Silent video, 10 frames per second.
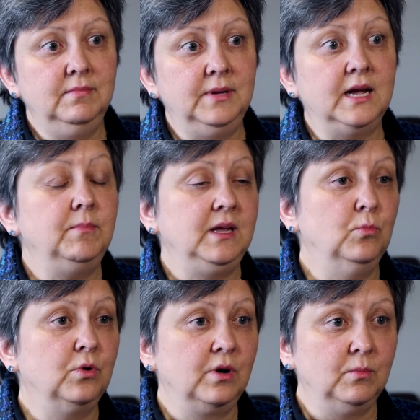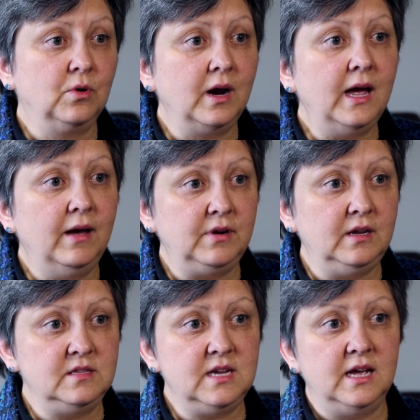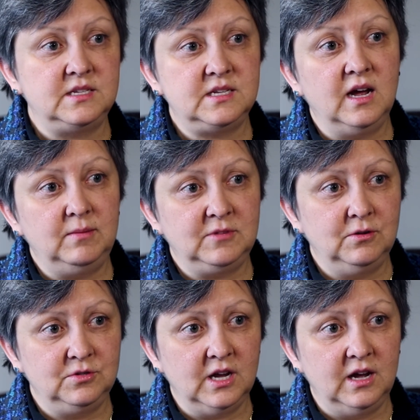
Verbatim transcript: becoming more and more evident as time goes